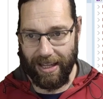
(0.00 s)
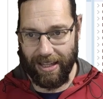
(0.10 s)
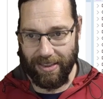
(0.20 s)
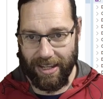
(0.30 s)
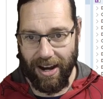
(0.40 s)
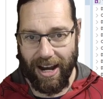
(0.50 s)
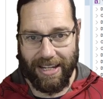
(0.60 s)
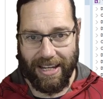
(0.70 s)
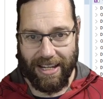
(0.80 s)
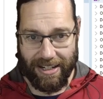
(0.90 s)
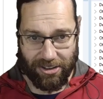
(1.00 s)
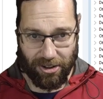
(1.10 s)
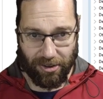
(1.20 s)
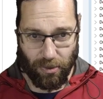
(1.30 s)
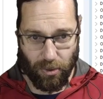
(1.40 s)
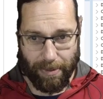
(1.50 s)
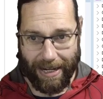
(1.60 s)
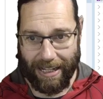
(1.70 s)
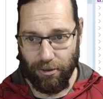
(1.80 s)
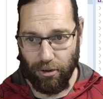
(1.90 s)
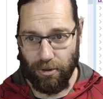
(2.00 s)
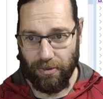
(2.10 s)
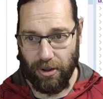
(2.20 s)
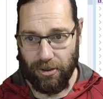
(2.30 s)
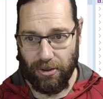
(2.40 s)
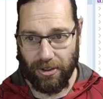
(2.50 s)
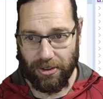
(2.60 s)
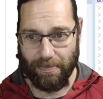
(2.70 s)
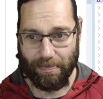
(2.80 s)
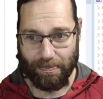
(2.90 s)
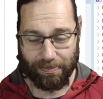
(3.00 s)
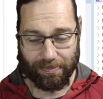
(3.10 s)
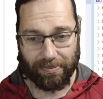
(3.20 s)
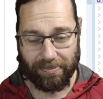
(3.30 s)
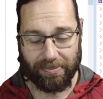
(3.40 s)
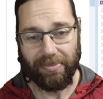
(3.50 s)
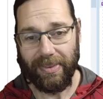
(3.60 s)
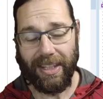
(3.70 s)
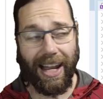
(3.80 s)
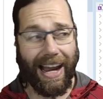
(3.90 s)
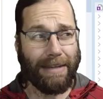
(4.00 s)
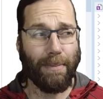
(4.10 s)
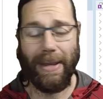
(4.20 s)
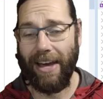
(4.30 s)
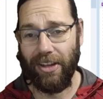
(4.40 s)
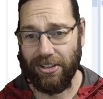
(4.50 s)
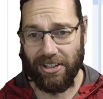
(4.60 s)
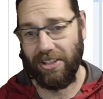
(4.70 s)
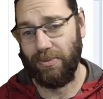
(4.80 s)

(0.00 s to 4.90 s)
the IDE does not automatically remove those uses. And there might be other instances